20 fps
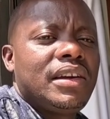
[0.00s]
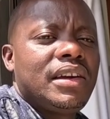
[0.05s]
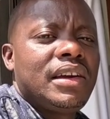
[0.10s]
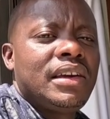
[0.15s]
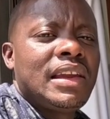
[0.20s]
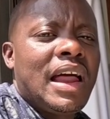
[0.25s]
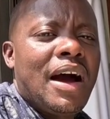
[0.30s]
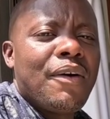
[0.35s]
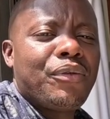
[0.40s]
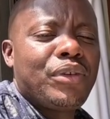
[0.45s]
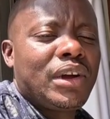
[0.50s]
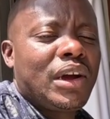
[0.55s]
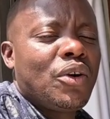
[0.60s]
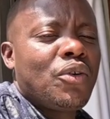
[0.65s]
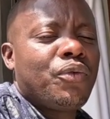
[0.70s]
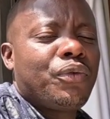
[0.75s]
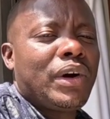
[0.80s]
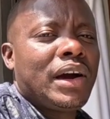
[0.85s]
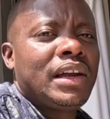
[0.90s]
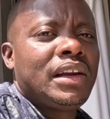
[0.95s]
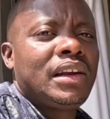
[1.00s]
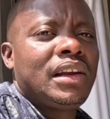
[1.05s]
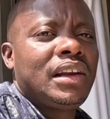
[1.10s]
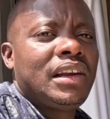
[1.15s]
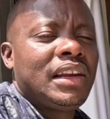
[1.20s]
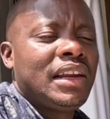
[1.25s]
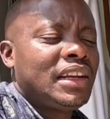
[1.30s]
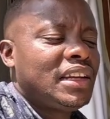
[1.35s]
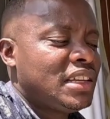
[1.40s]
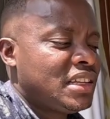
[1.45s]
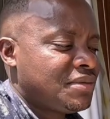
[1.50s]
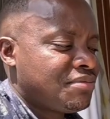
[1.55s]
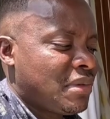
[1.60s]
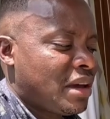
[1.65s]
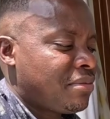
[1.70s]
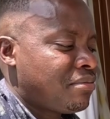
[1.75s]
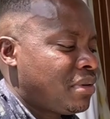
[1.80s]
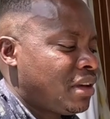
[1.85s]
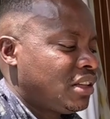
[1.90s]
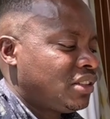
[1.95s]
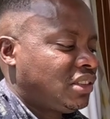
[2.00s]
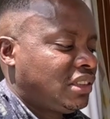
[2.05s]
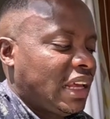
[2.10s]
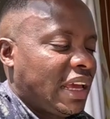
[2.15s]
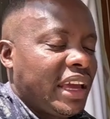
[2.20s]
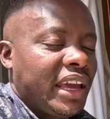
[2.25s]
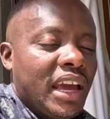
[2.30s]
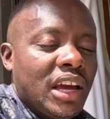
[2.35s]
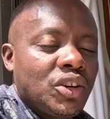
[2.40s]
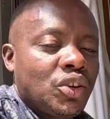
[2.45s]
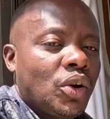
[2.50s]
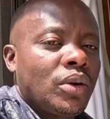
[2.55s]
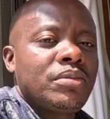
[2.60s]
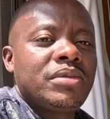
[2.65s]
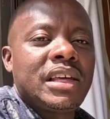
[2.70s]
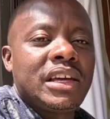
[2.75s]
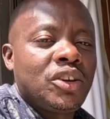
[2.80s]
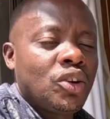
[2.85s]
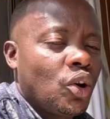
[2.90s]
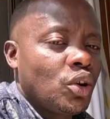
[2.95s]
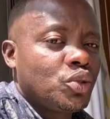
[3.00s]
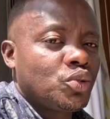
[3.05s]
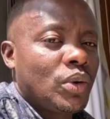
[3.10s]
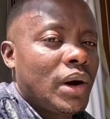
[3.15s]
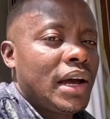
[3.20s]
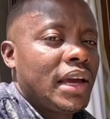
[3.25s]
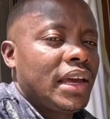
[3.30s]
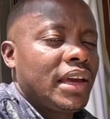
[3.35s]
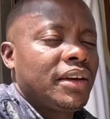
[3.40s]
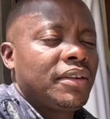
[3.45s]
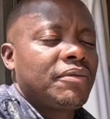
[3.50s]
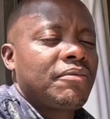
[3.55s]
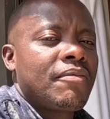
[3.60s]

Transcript: In Africa, you find ladies might be staying at home, they're not working.